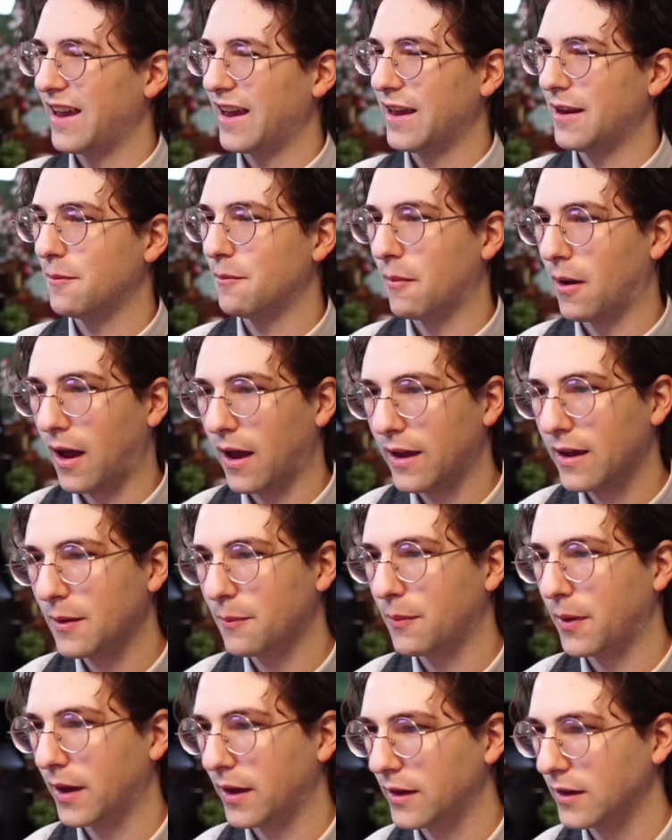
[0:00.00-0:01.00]
In my
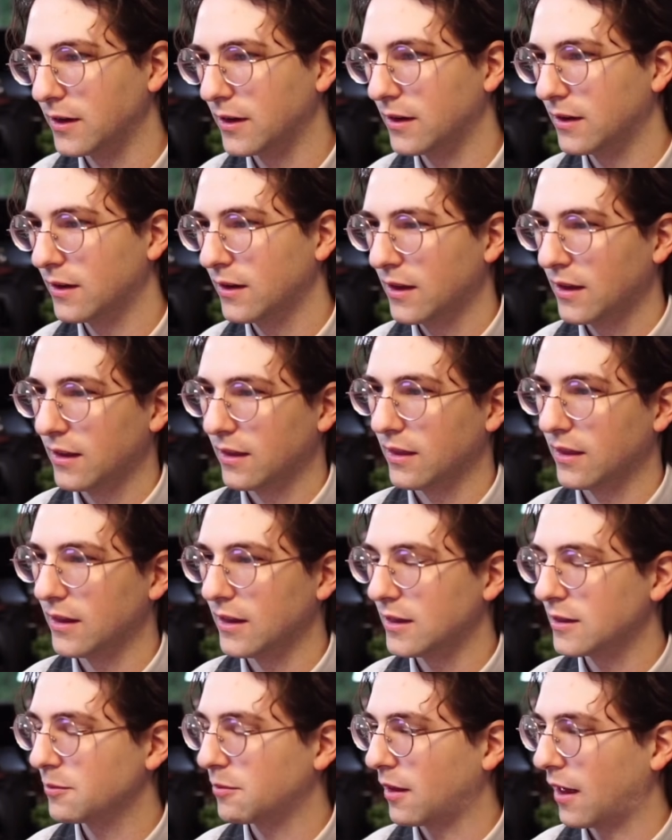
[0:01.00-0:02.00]
opinion,
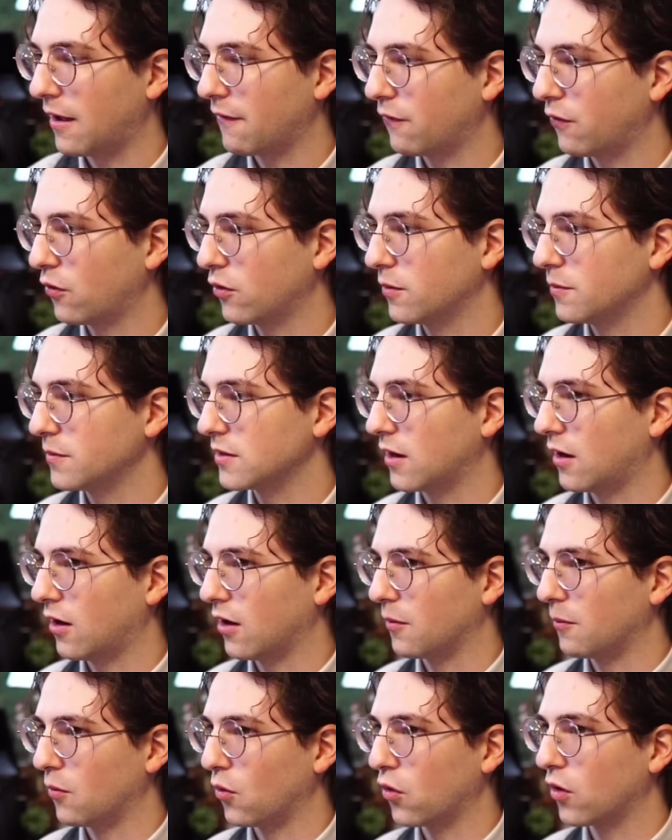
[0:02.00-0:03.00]
these platforms
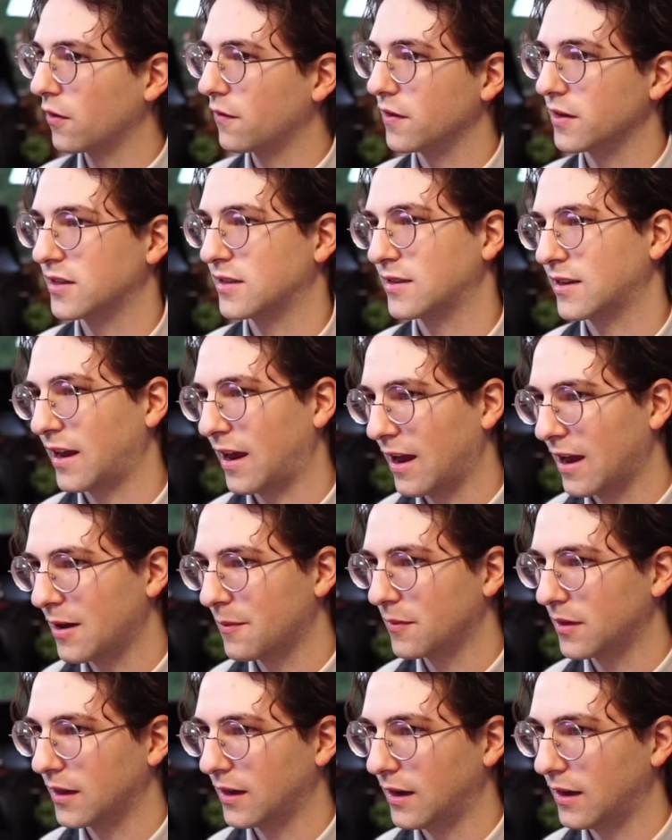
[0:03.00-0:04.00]
are more of a
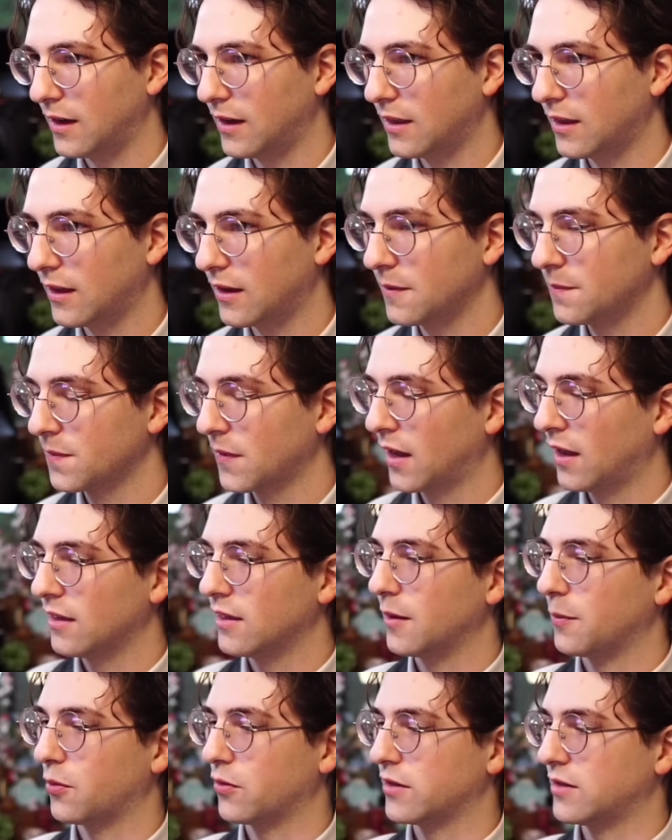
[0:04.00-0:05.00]
scam than anything.
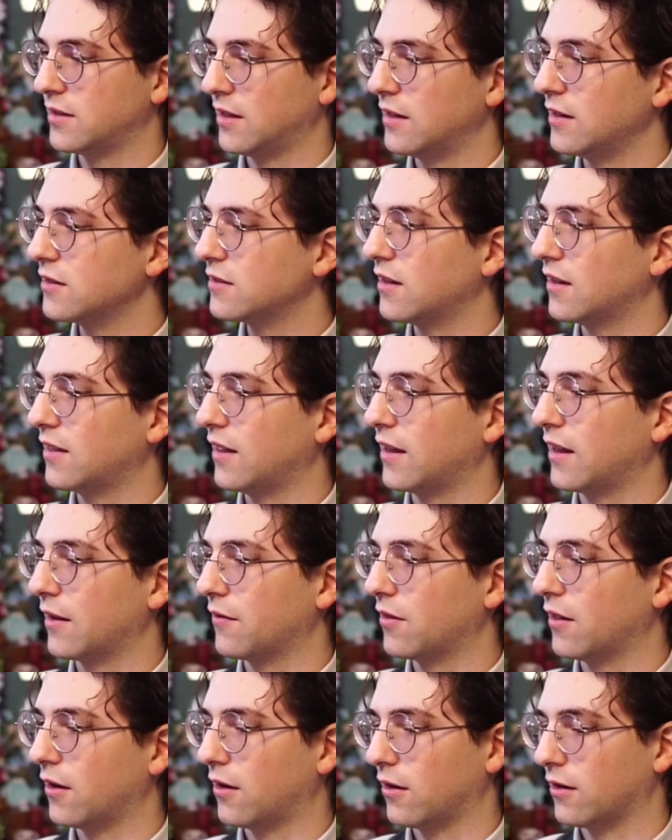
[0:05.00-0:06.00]
The percentage that they
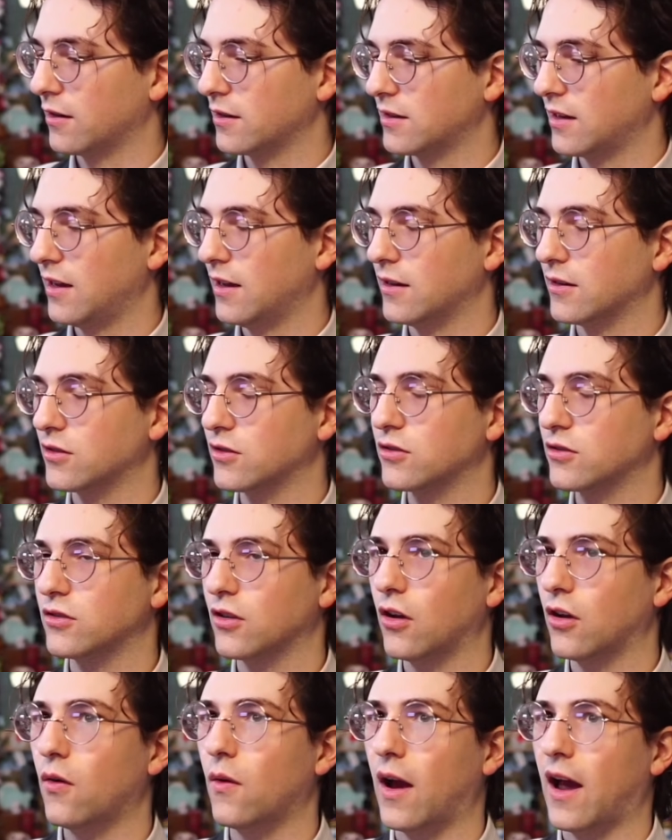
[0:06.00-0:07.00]
give the artist is
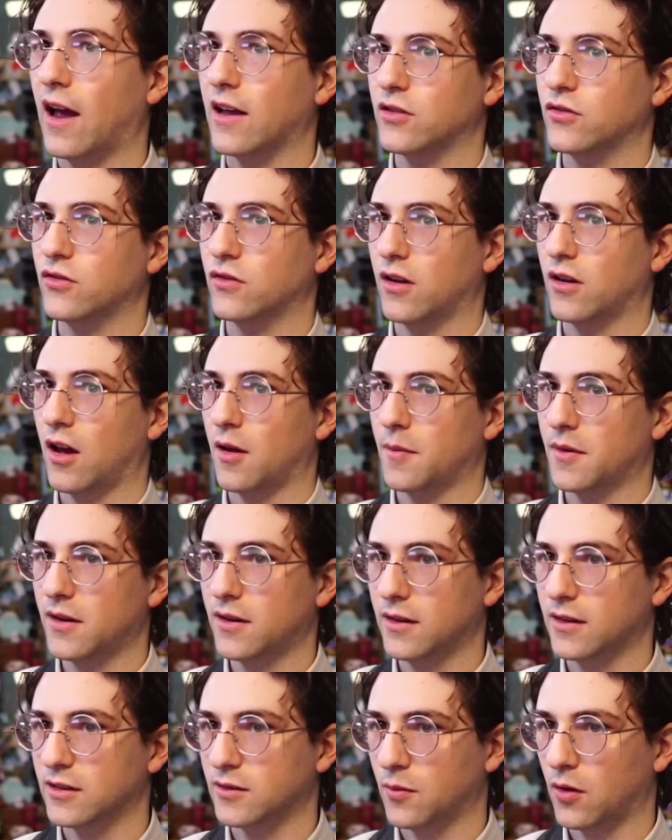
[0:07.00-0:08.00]
so
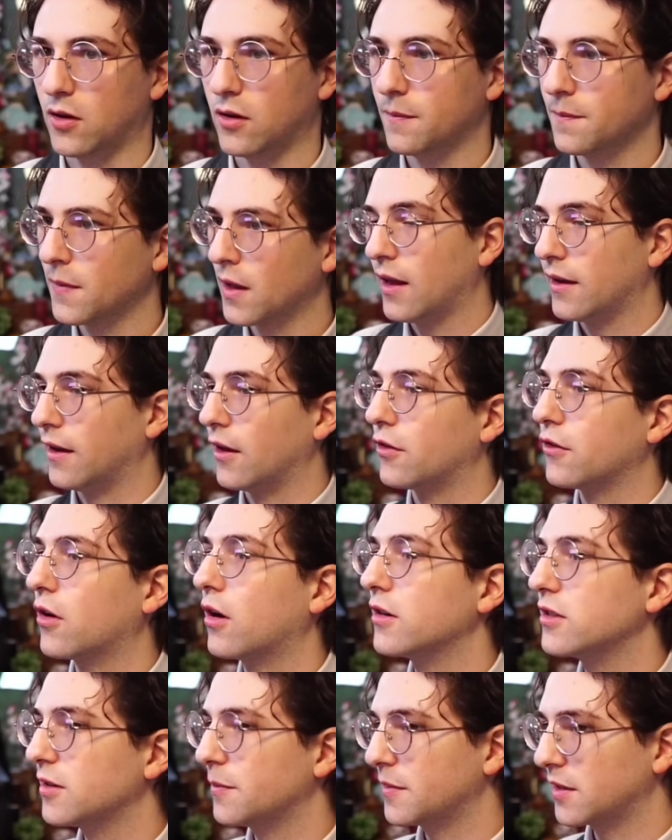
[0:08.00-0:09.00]
astronomically small. Now, there
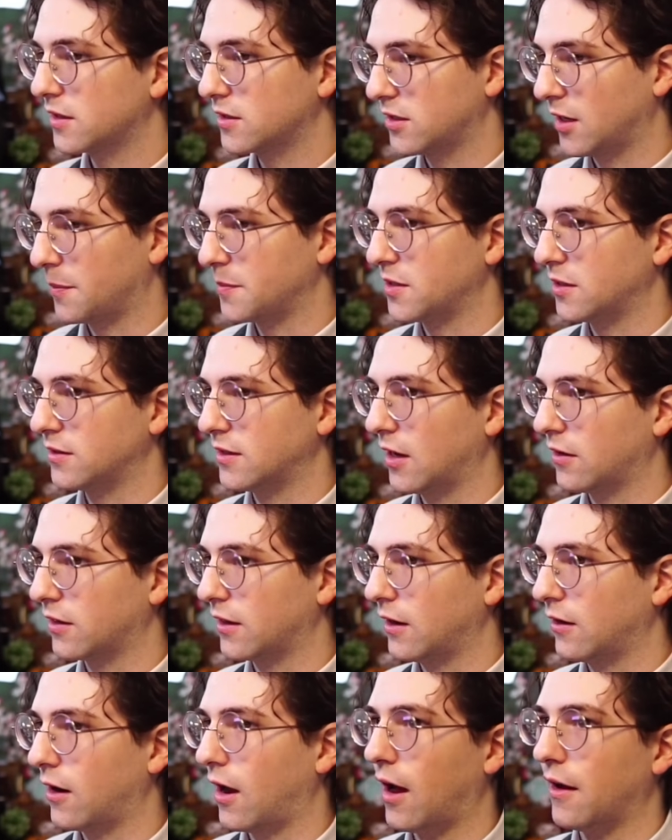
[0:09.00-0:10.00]
are some exceptions out
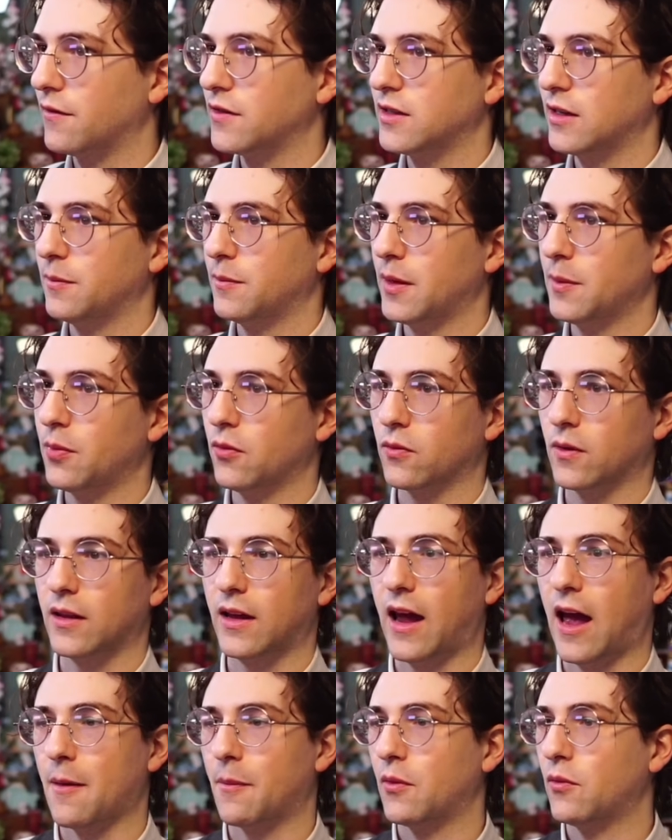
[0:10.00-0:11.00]
there. I've seen people
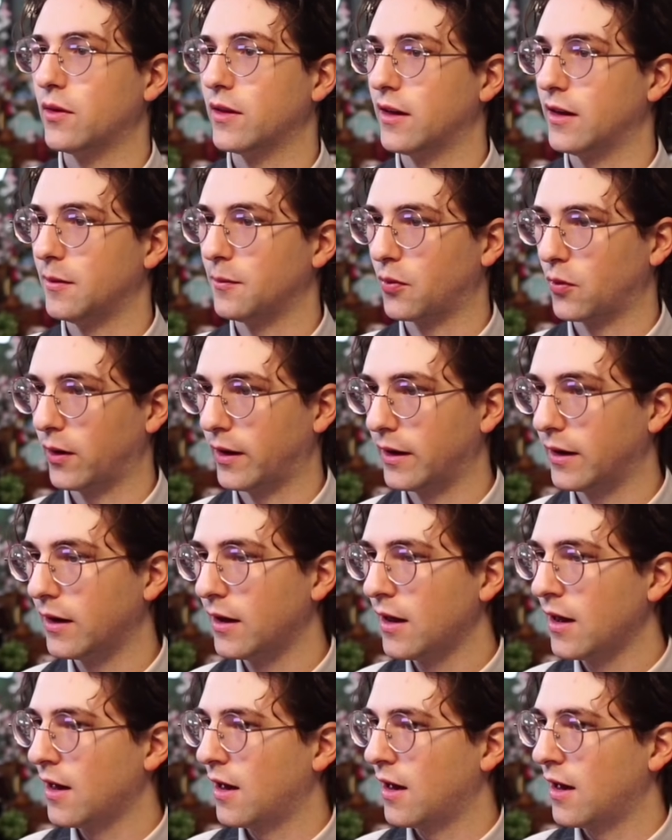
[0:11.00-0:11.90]
really happy with InPrint.